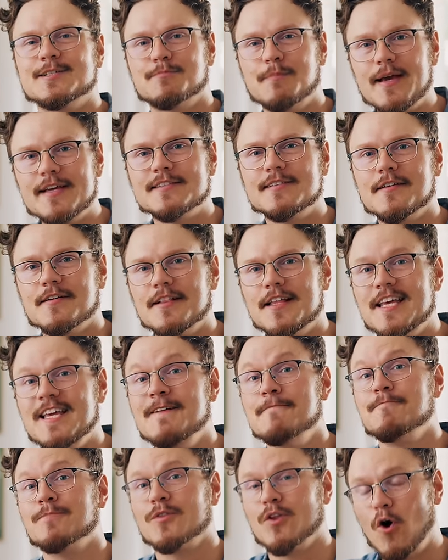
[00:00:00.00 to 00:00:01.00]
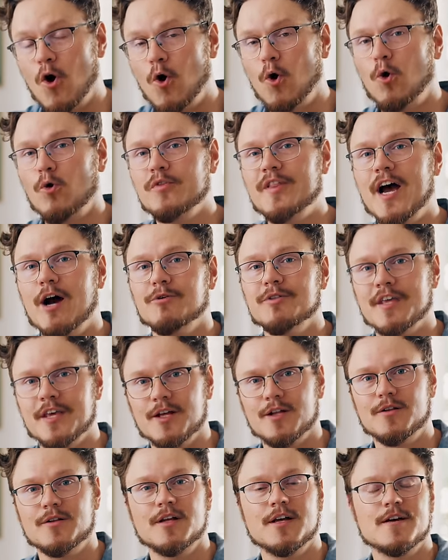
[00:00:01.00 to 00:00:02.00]
is basically all
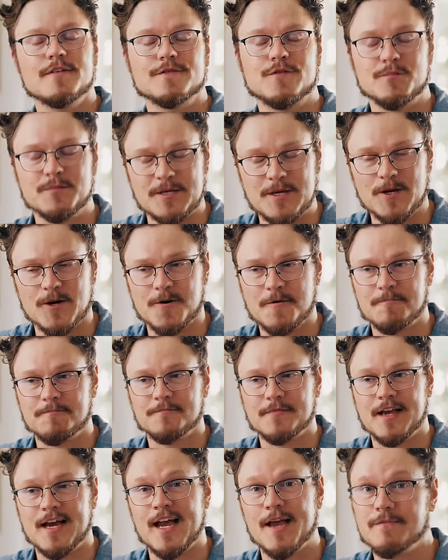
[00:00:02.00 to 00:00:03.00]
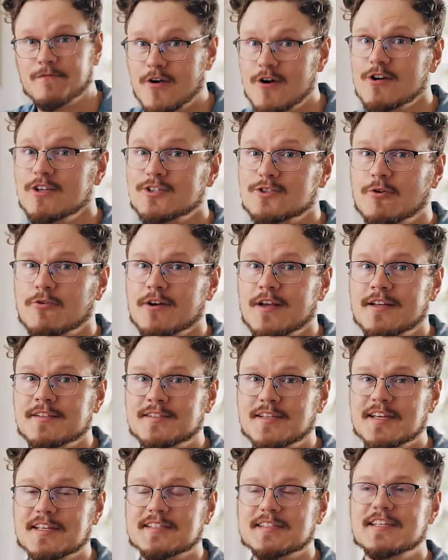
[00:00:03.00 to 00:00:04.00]
downhill from here. I am very sorry
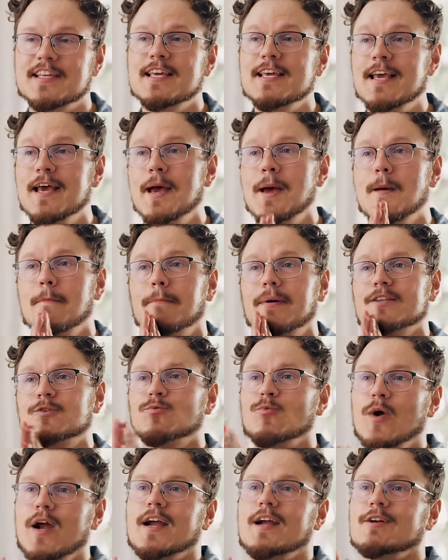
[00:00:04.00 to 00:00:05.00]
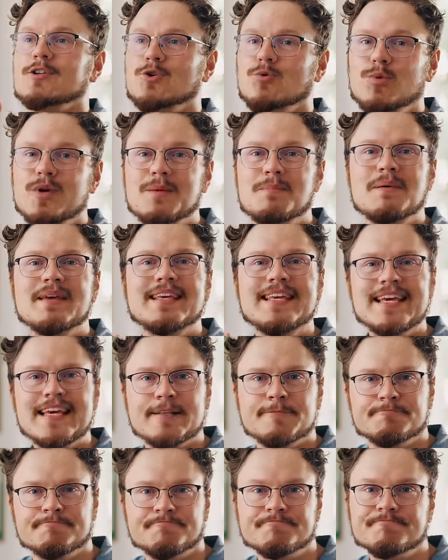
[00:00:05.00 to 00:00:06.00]
NZXT, but where do we
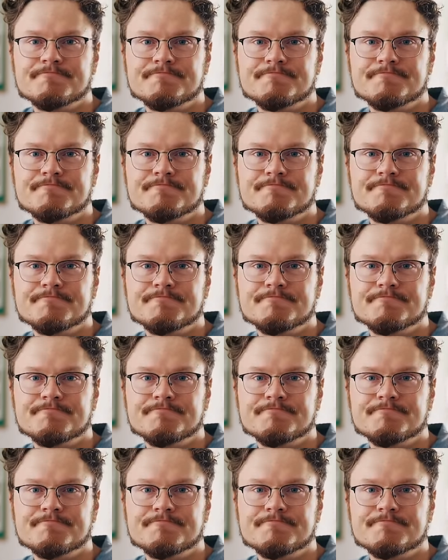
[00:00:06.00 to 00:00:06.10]
begin?